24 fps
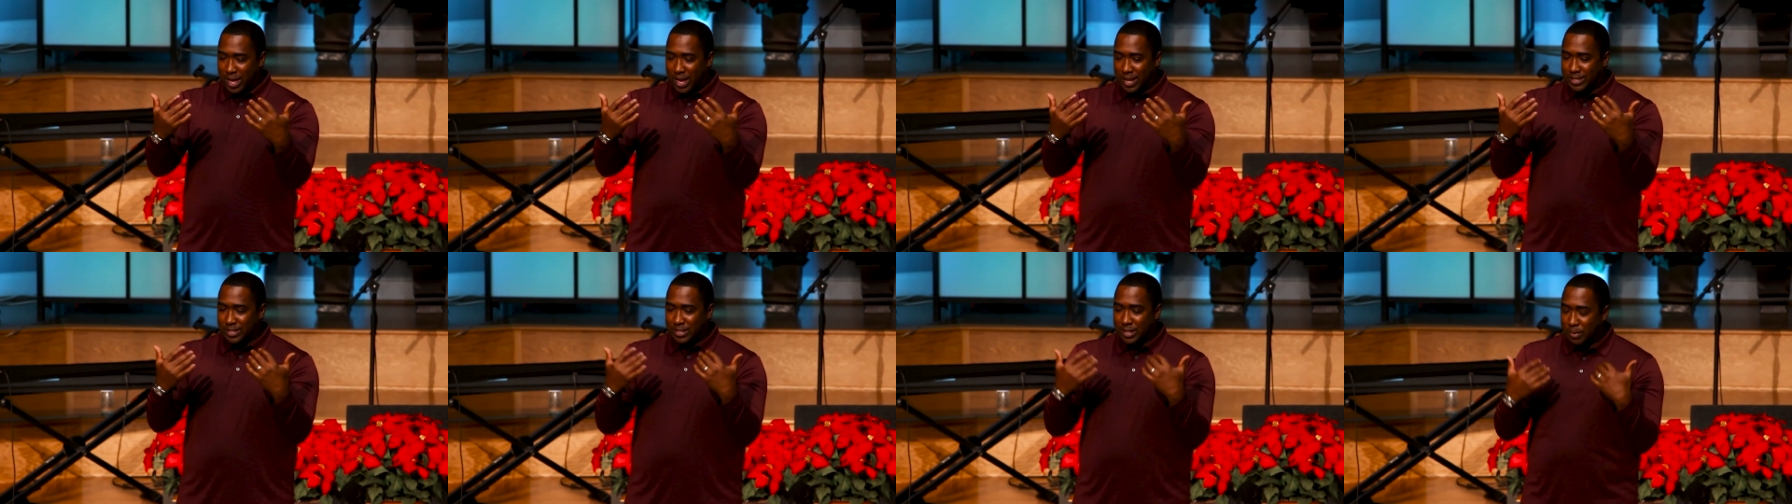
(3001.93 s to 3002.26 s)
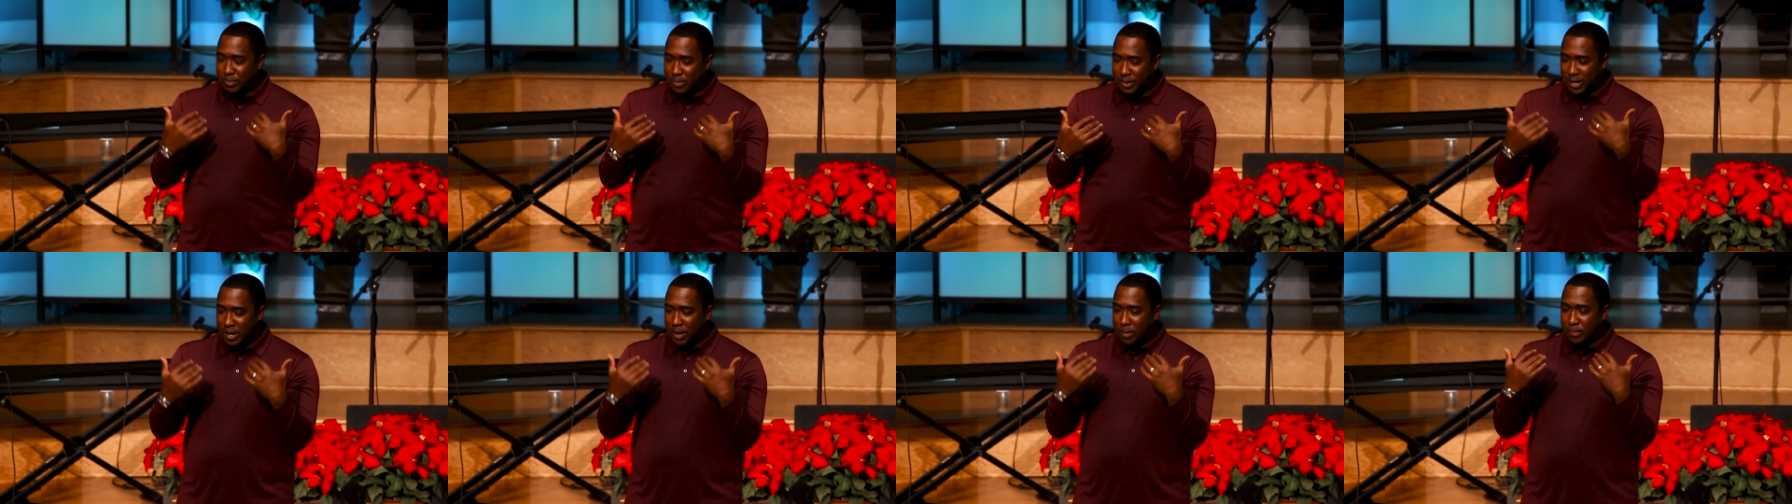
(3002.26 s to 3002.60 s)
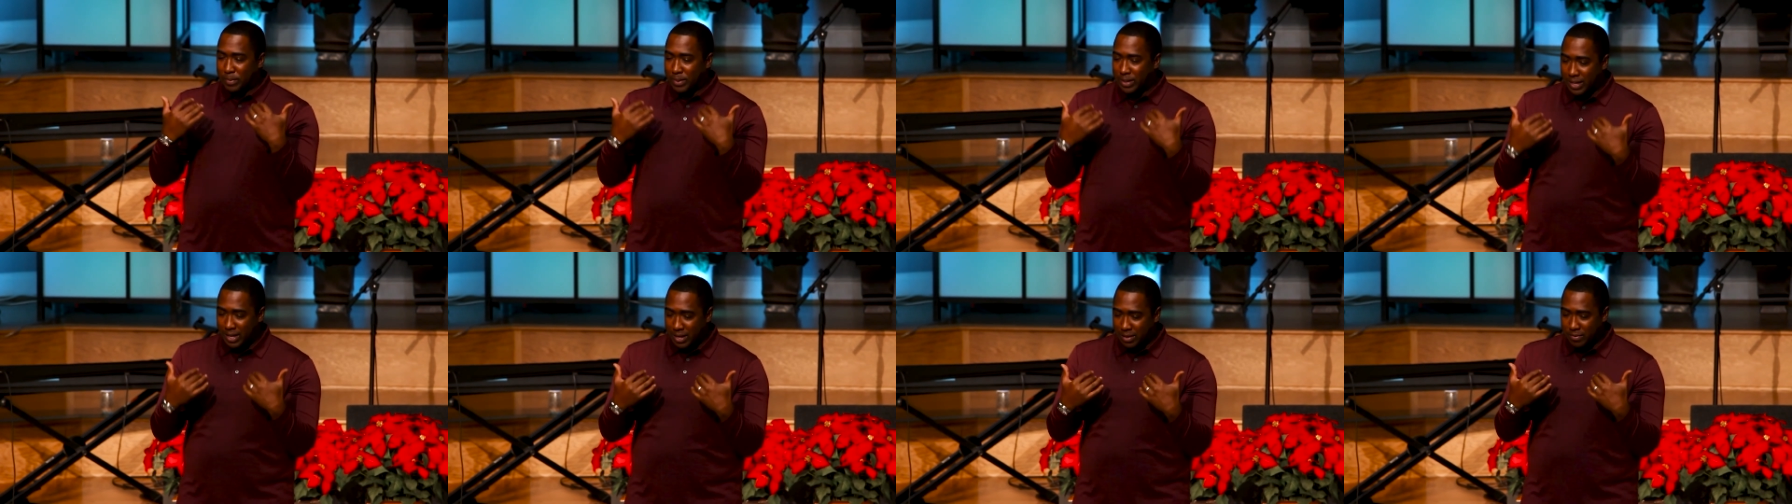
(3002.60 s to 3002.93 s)
accepting
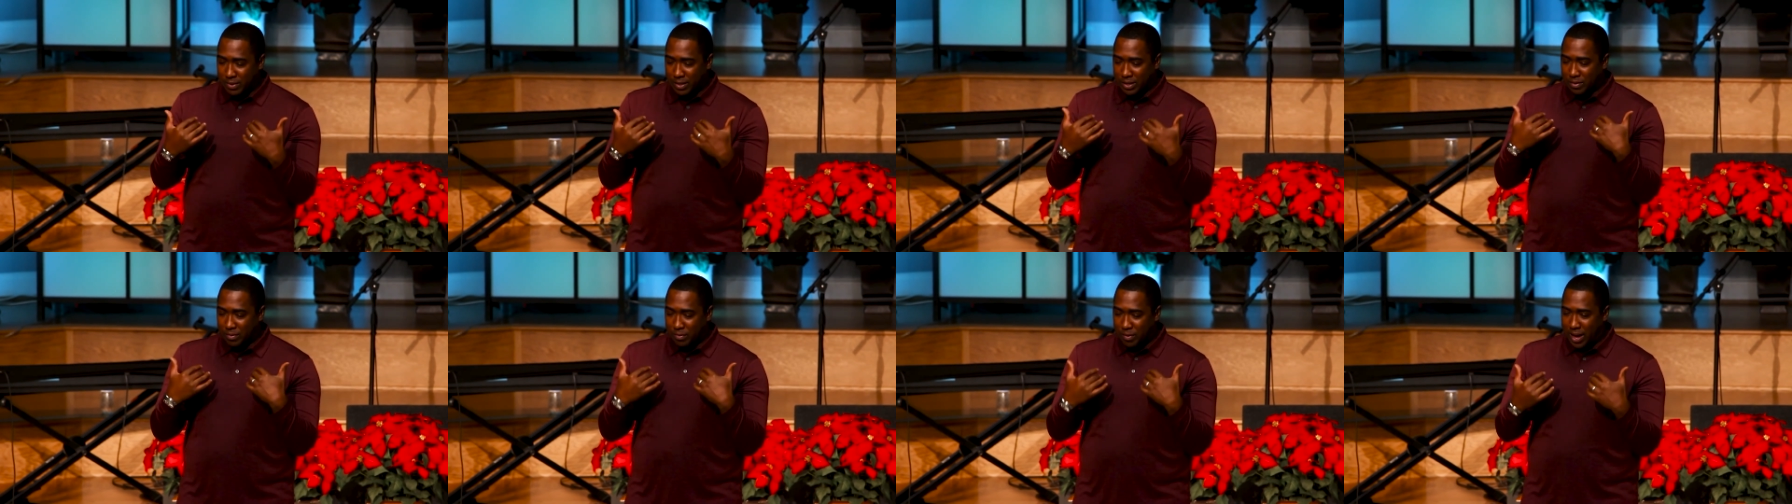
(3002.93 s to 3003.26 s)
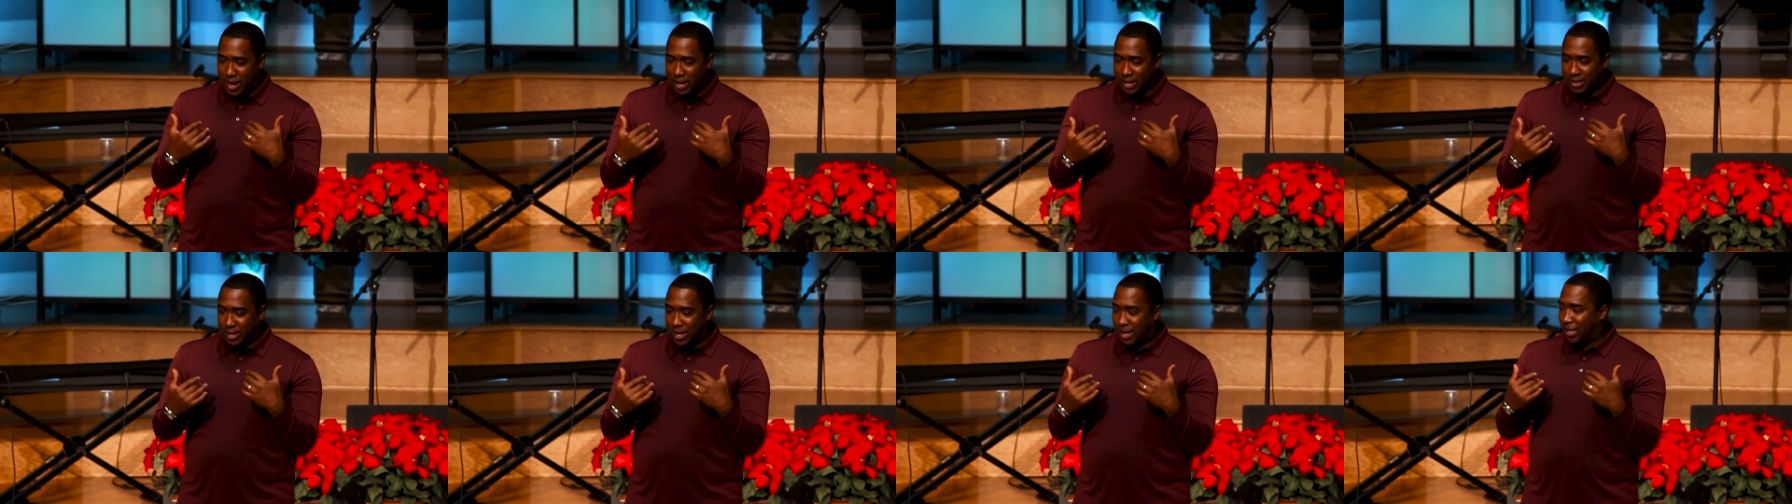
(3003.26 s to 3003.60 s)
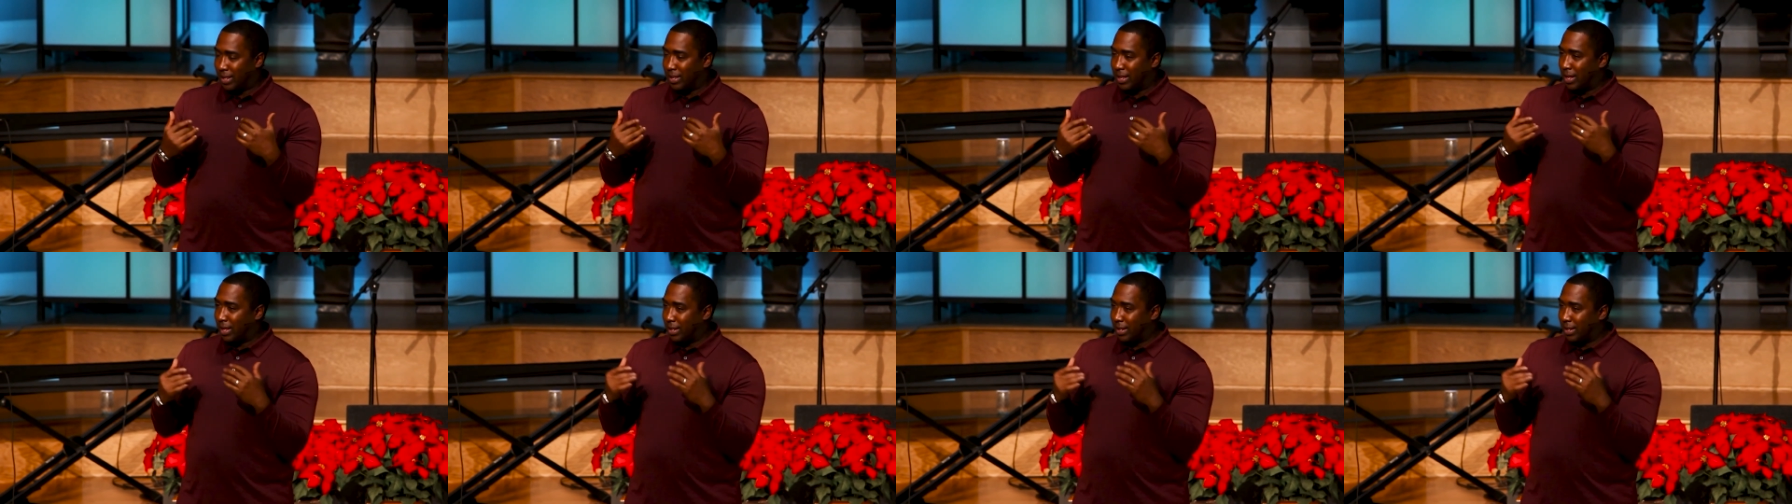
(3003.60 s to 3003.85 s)
and believing the fact that,